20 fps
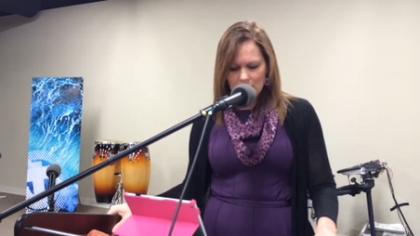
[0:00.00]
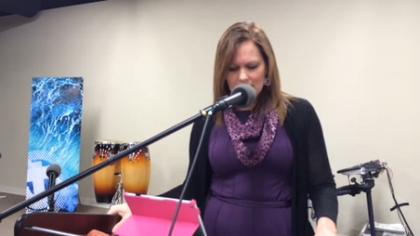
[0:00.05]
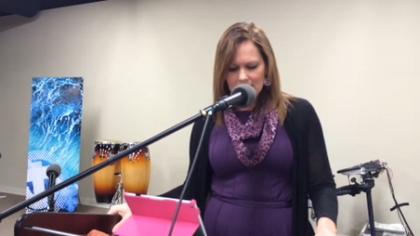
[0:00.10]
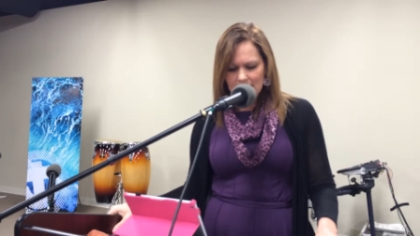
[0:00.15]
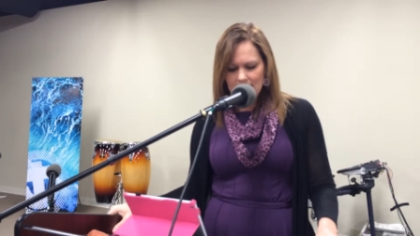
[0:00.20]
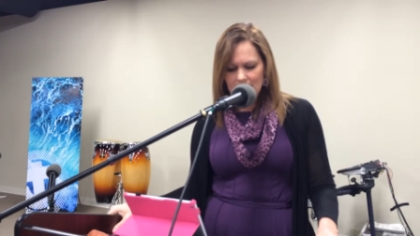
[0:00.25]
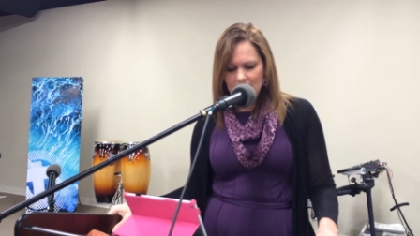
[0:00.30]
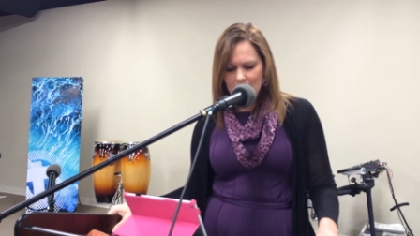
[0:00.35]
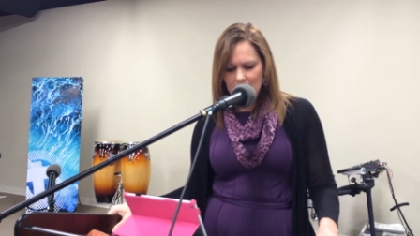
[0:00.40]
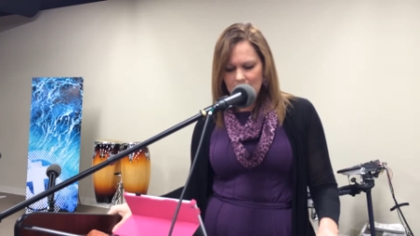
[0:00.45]

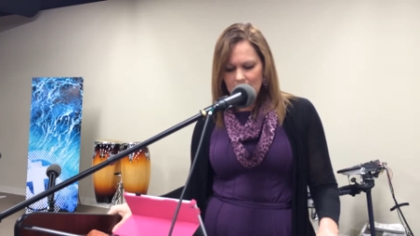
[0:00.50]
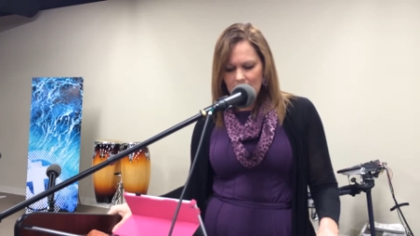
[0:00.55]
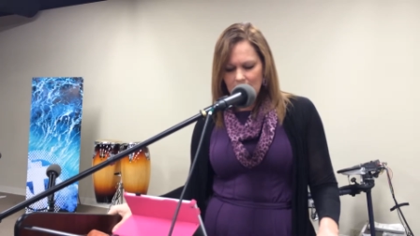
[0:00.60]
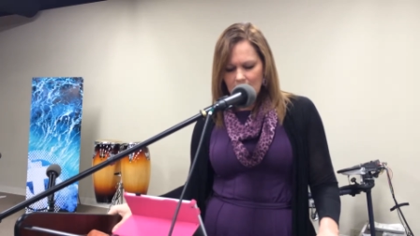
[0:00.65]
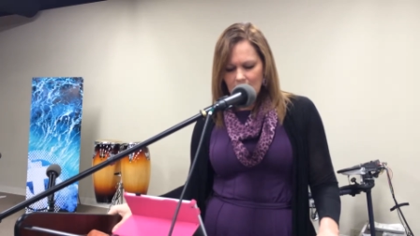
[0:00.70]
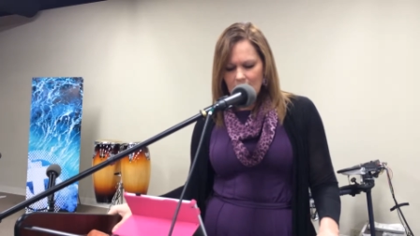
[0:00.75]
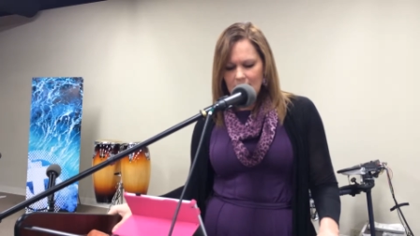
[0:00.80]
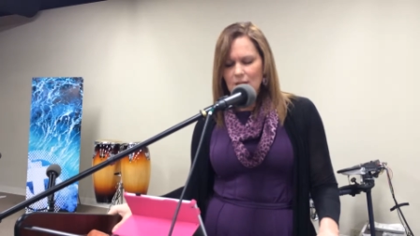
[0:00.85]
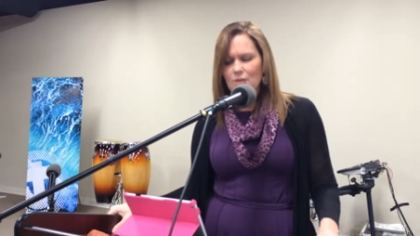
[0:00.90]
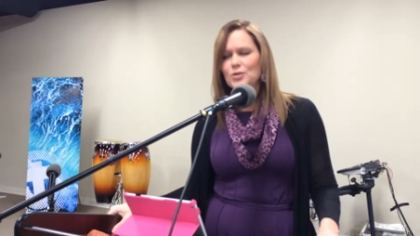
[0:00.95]
is this
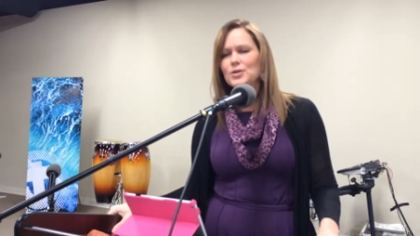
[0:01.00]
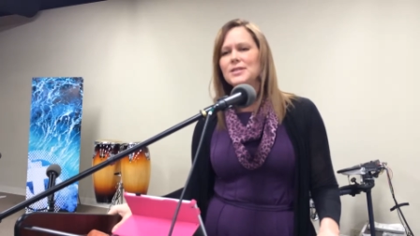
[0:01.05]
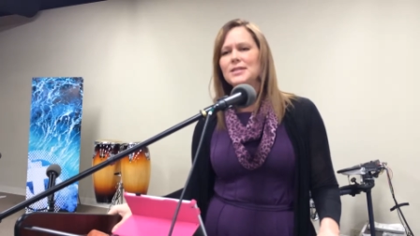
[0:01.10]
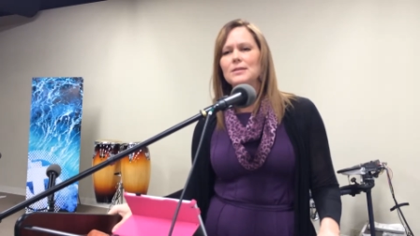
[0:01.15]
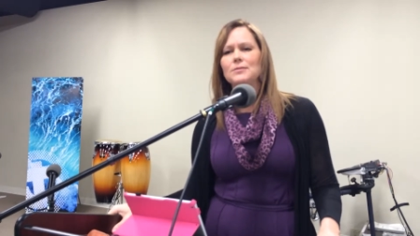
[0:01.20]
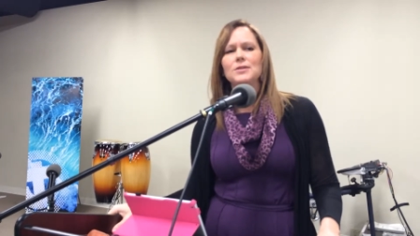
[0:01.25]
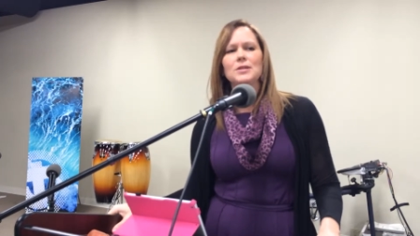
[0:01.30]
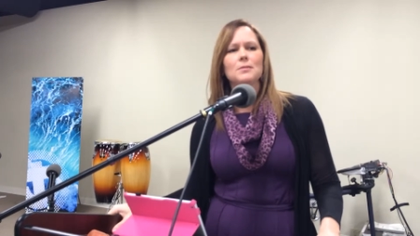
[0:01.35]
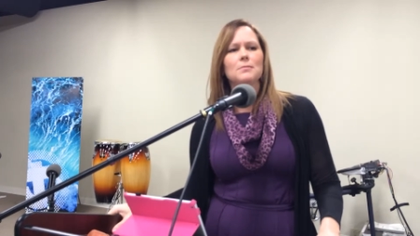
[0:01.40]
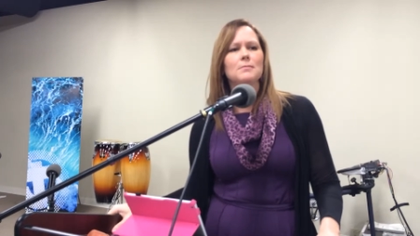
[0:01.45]
another
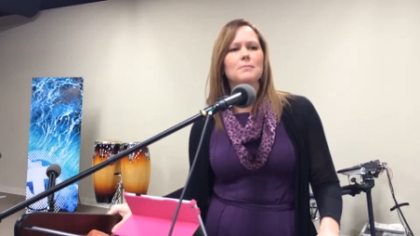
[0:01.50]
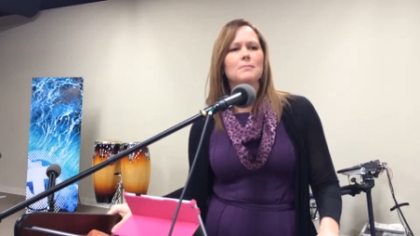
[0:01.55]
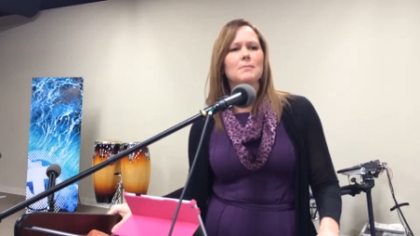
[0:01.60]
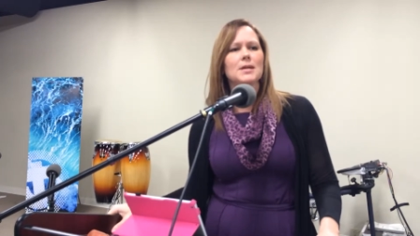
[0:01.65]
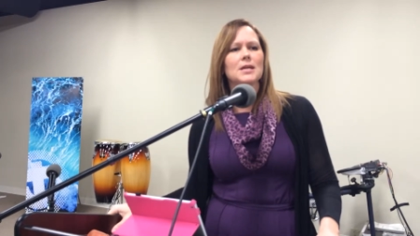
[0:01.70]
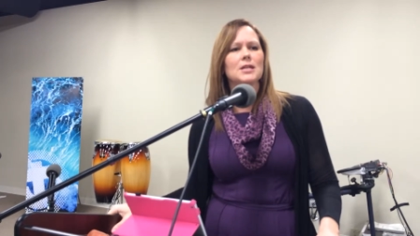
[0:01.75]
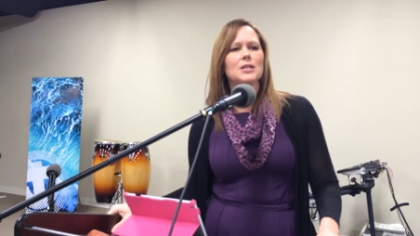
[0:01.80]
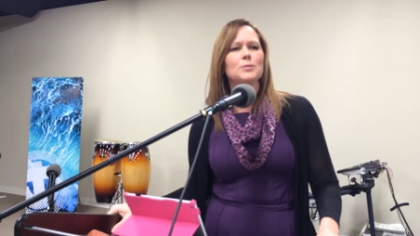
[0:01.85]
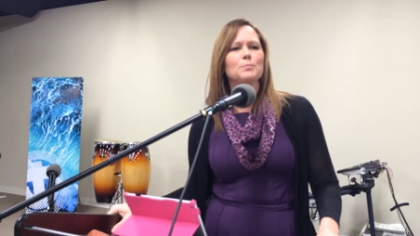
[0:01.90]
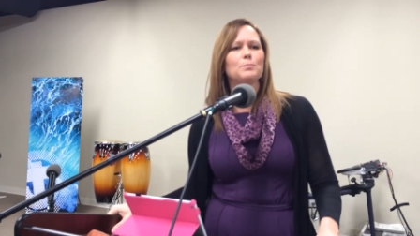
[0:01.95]
symptom
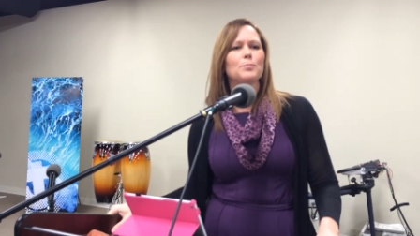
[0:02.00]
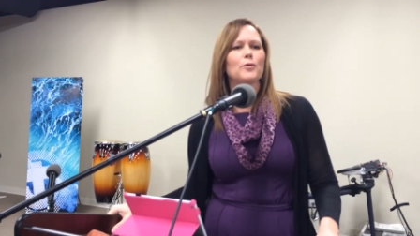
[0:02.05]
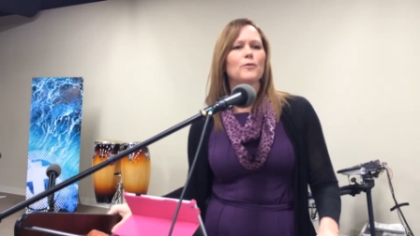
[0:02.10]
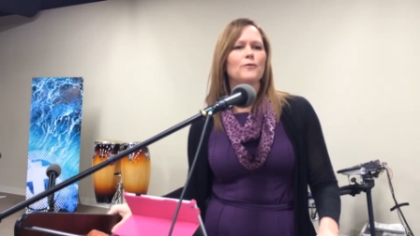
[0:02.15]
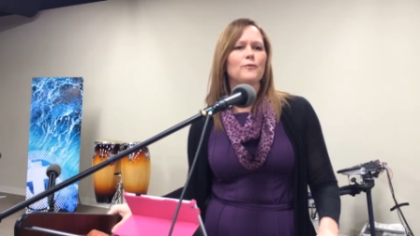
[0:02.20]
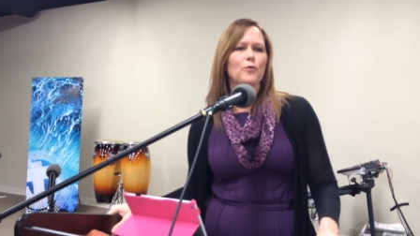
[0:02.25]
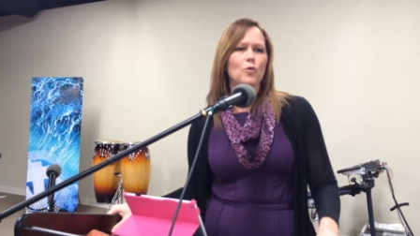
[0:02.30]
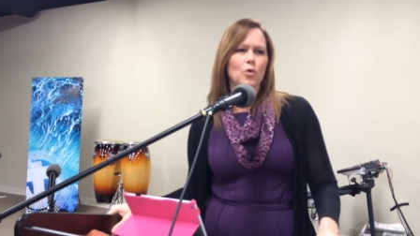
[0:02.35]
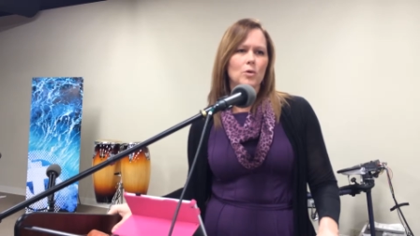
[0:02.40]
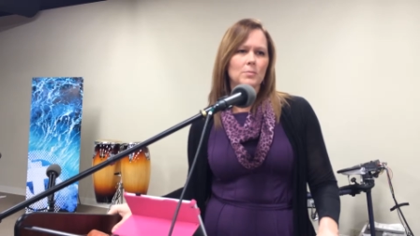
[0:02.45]
is
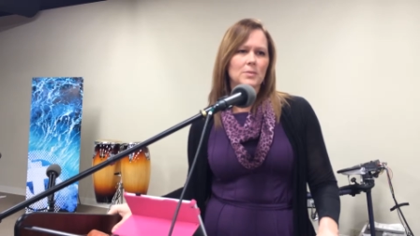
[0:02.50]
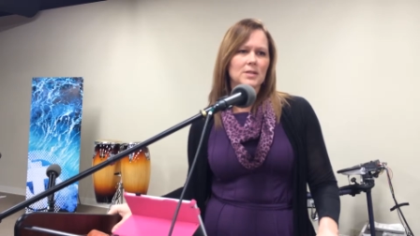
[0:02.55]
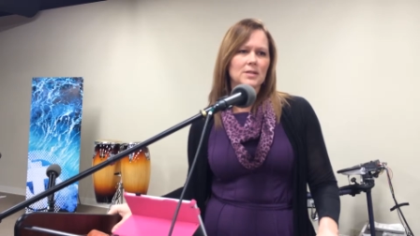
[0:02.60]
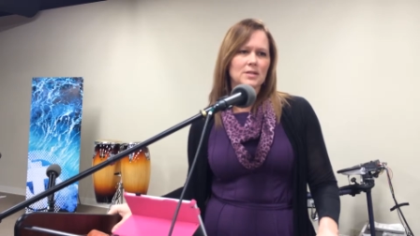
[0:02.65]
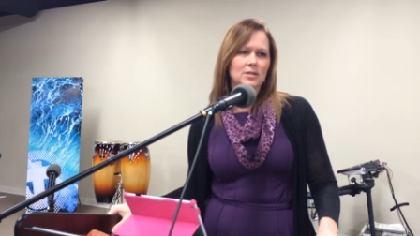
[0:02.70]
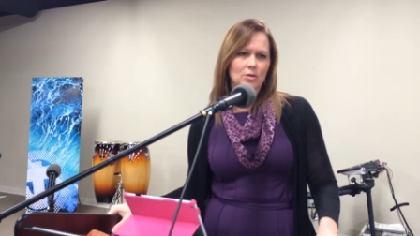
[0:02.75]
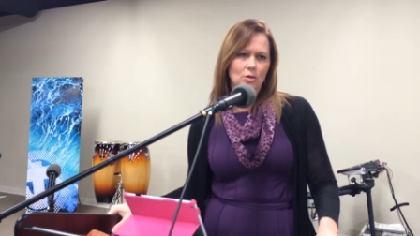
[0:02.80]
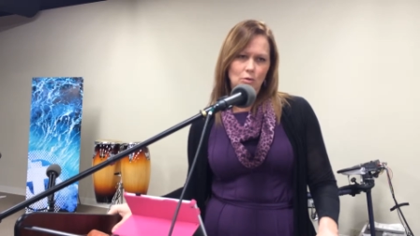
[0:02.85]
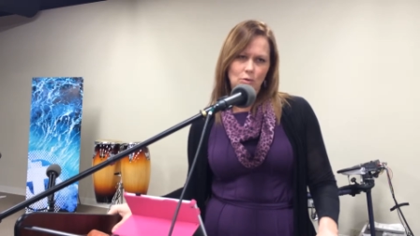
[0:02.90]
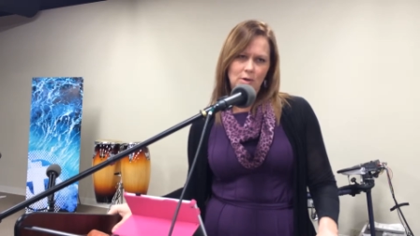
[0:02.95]

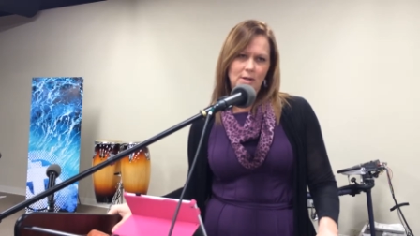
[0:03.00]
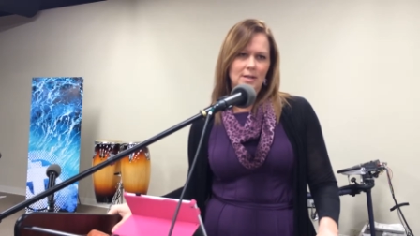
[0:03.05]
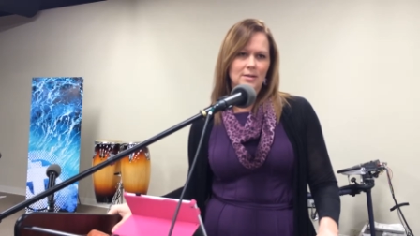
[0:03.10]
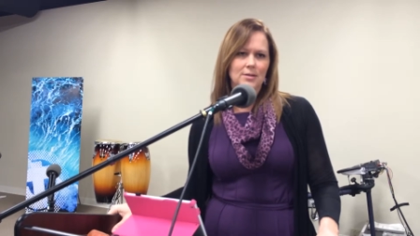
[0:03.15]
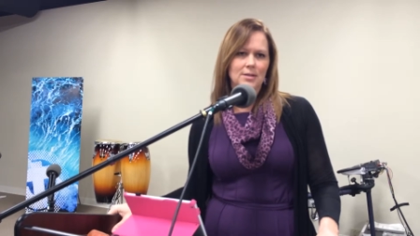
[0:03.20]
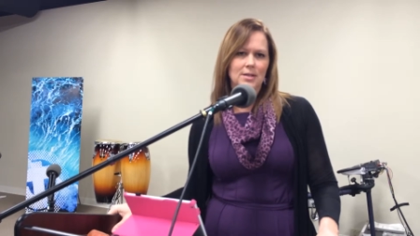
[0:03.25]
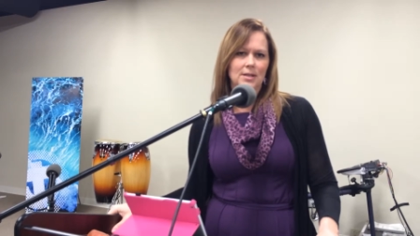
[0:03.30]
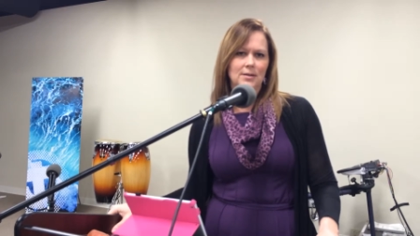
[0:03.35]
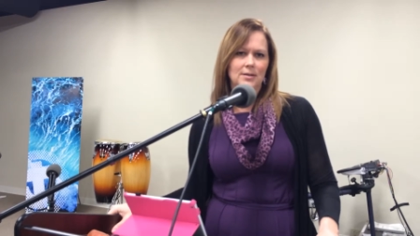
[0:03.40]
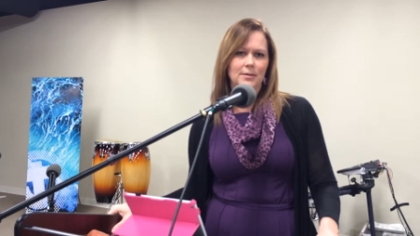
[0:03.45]
performance
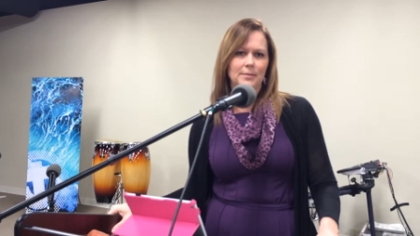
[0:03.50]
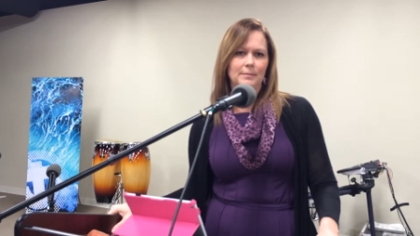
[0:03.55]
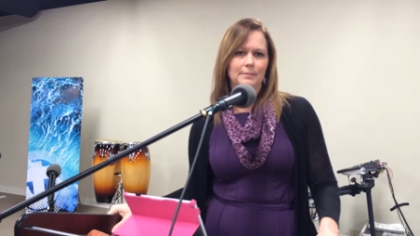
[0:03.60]
oriented.